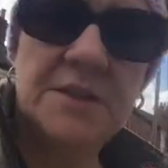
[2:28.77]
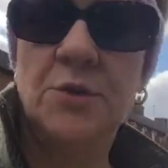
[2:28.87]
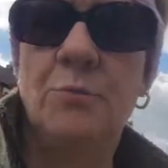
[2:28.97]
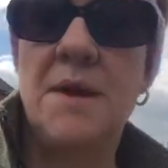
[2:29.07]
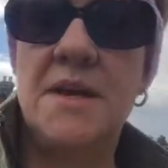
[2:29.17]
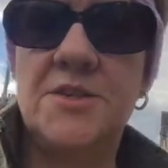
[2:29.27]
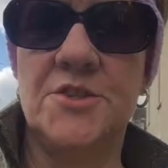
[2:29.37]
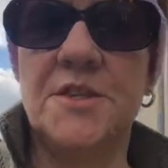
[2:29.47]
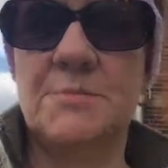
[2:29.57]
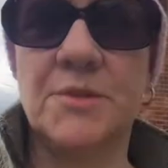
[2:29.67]
a little mare, she
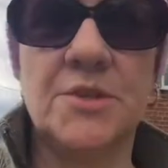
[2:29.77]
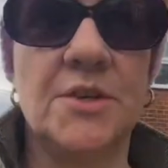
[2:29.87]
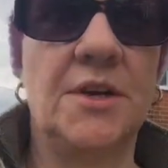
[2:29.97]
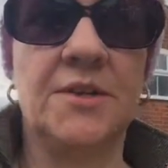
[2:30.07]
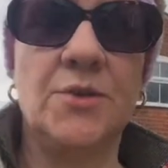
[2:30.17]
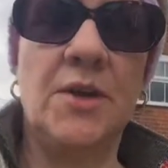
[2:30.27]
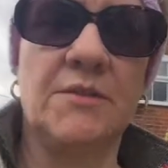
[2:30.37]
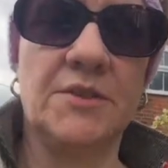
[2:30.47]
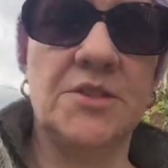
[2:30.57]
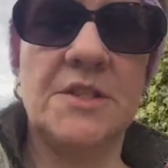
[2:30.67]
is, but I do love
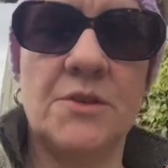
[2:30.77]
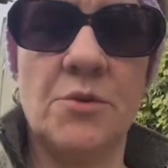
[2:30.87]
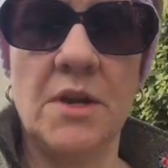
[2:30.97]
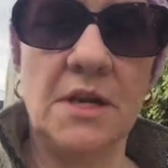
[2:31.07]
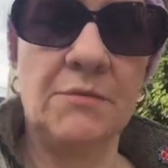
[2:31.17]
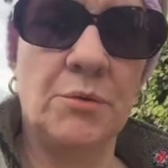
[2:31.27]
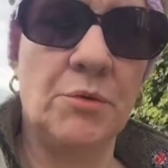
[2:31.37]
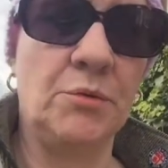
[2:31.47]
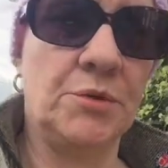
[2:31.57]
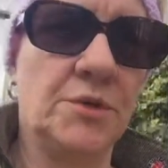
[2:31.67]
her. She's quite a lovable
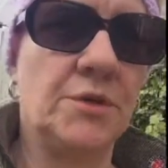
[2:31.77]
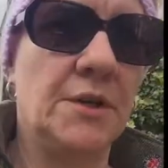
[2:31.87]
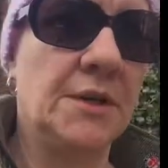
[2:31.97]
little dog.